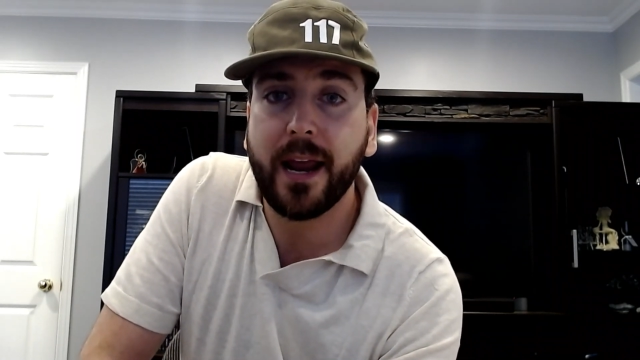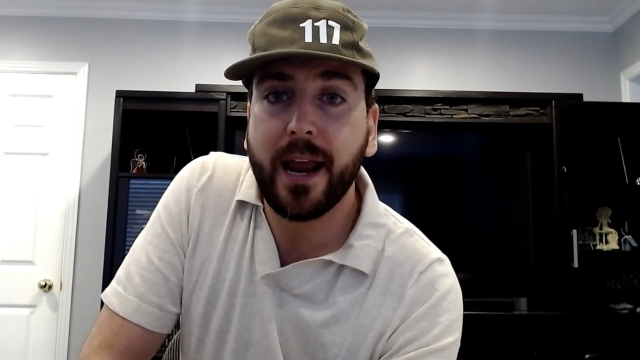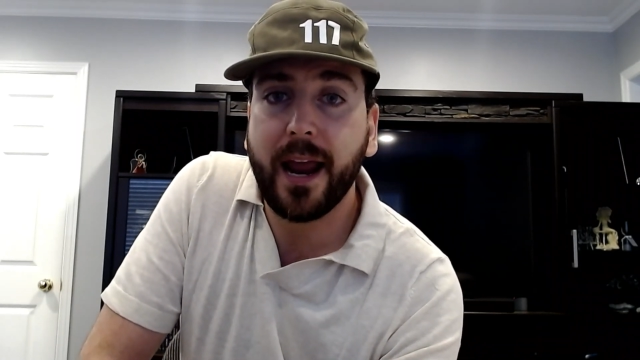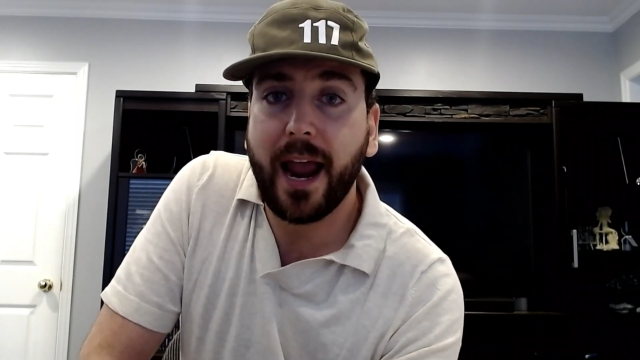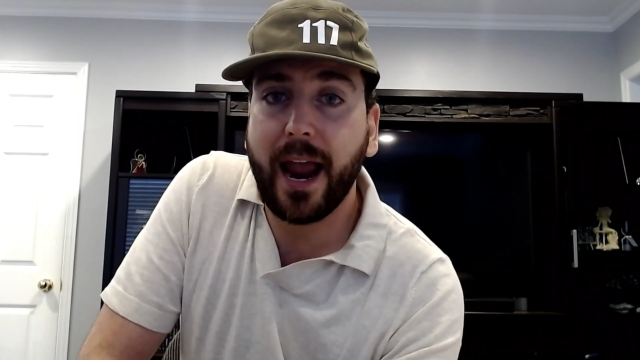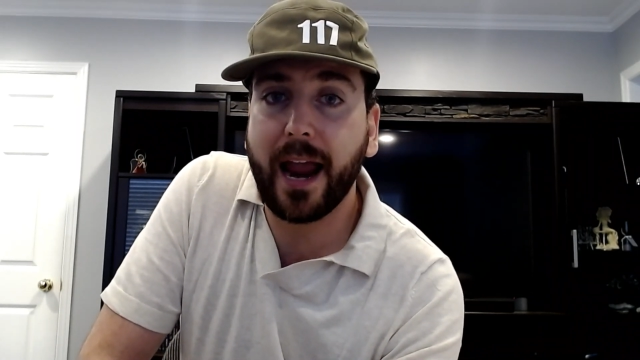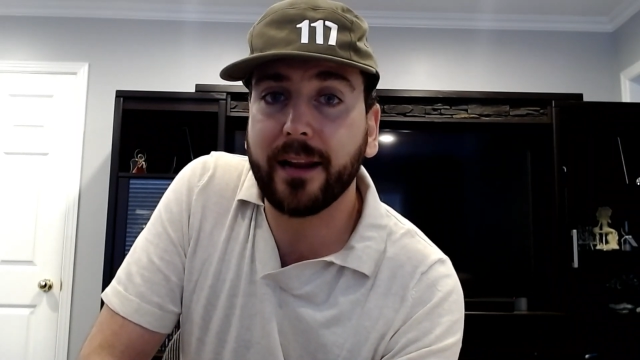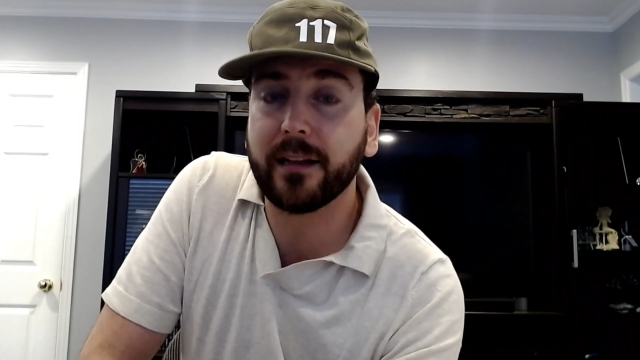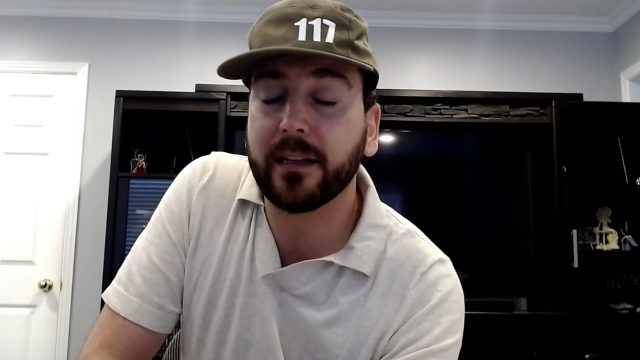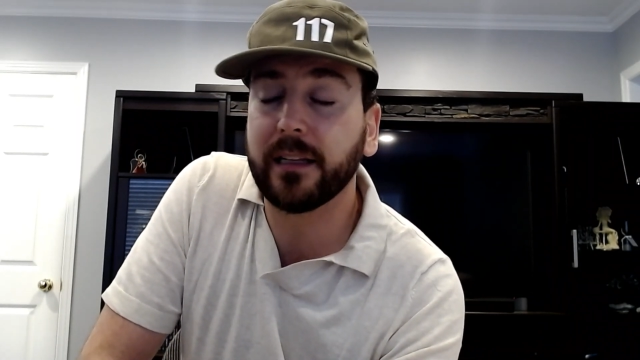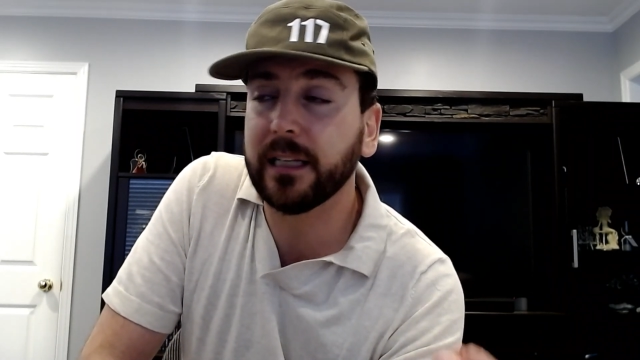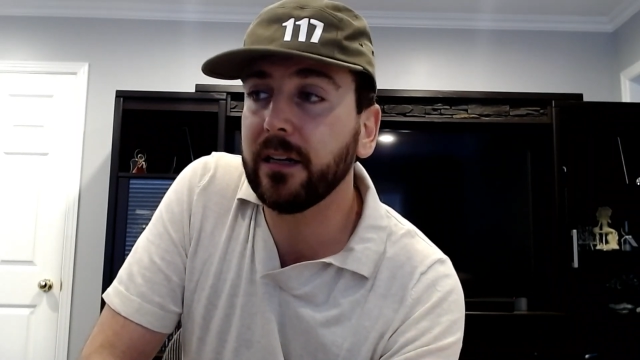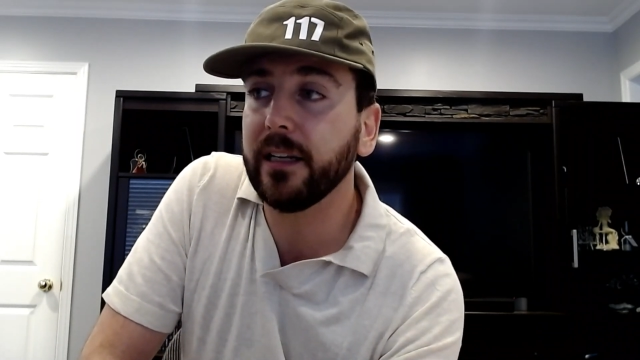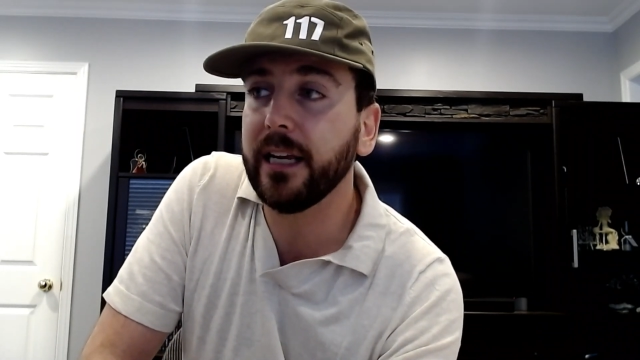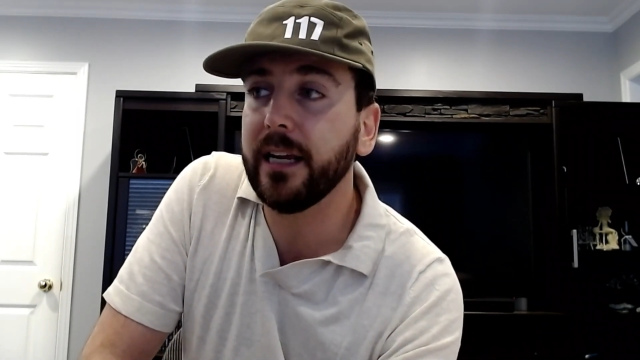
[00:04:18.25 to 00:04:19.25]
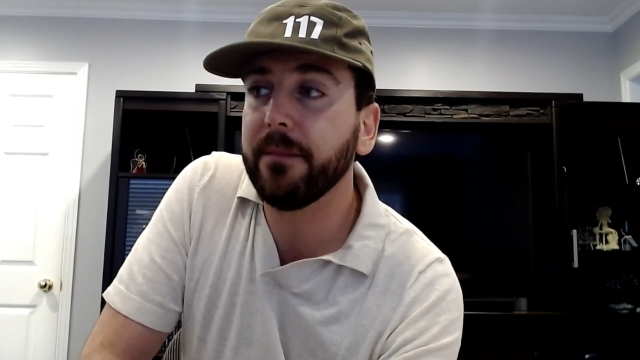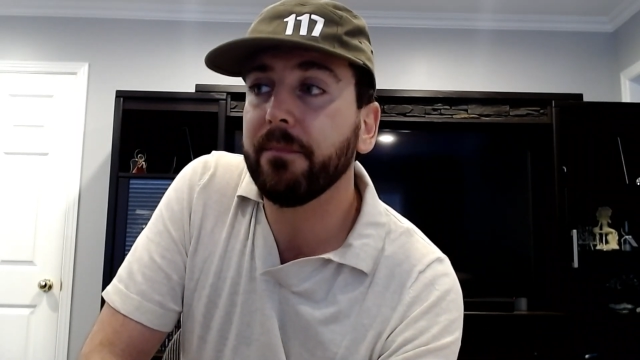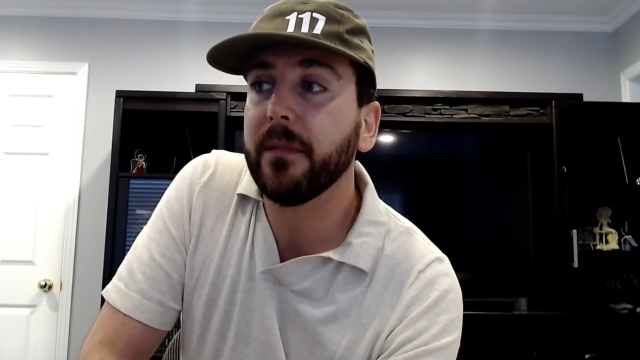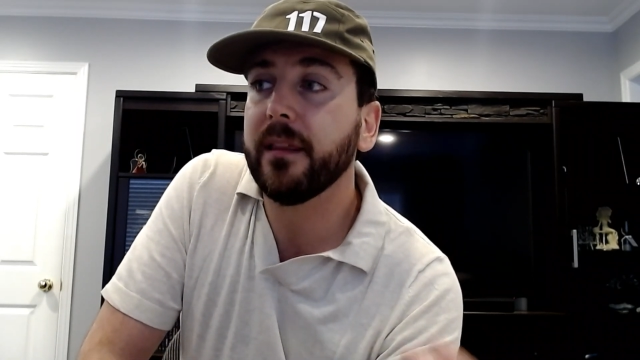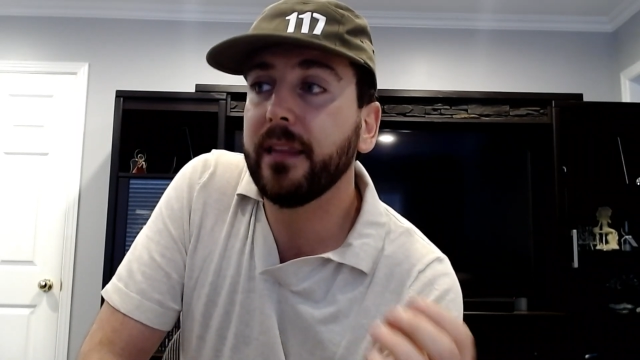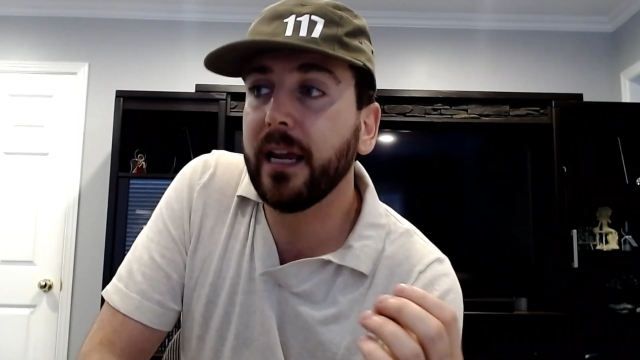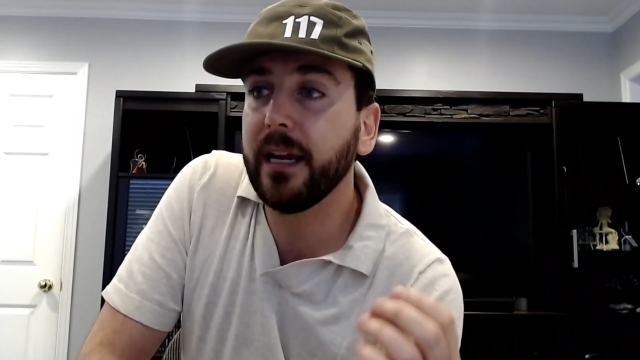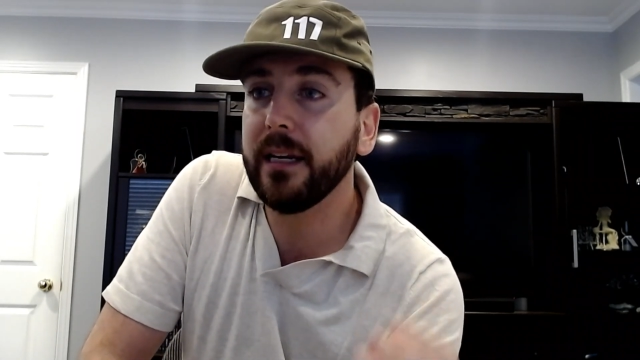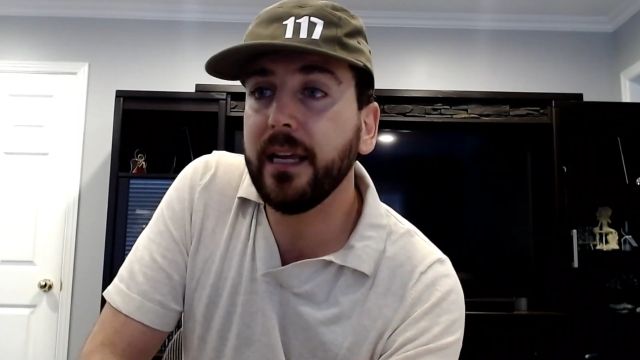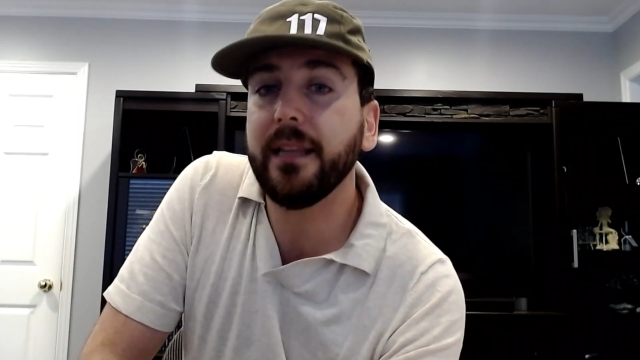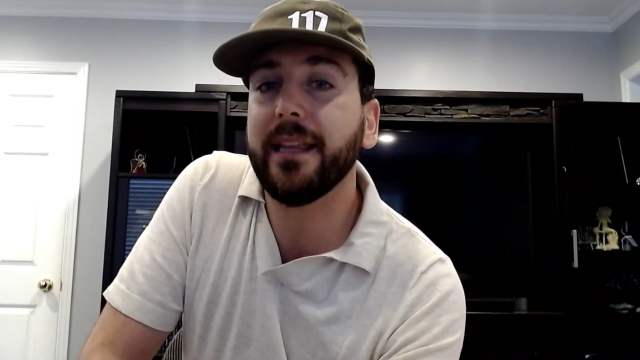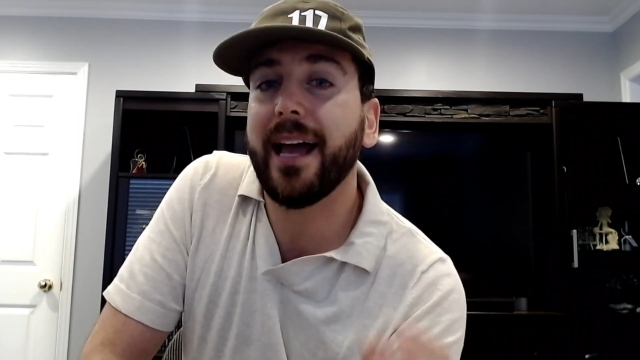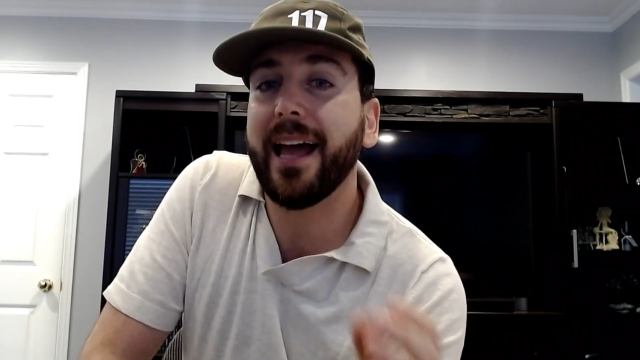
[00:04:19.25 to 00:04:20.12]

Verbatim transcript: And clearly, they need that